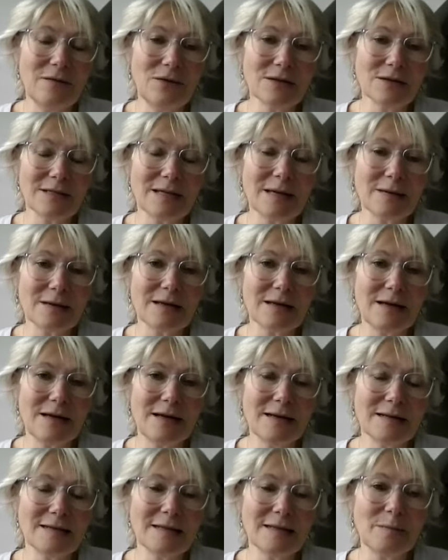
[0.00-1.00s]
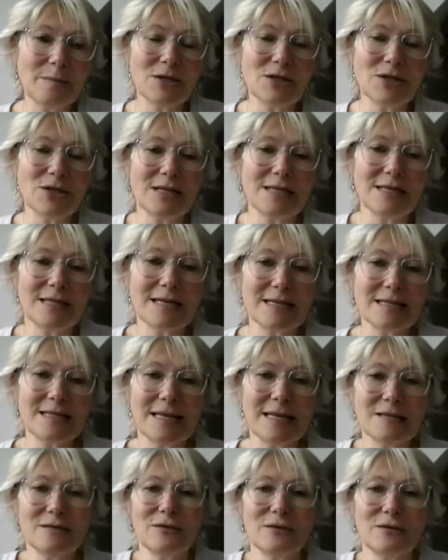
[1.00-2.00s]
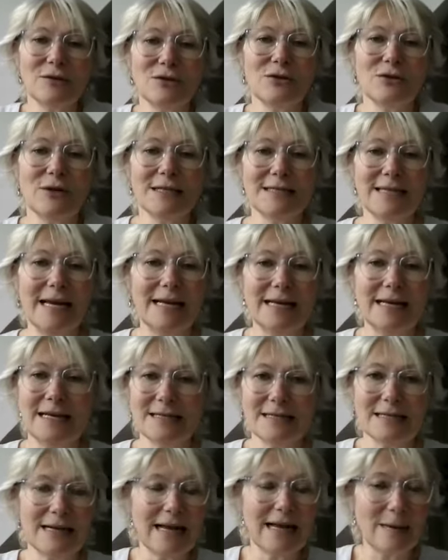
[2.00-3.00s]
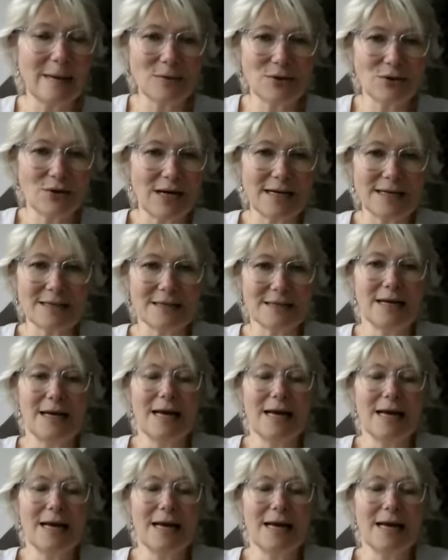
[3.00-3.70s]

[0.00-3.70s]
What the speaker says: your submission is successful, to attend as an abstract,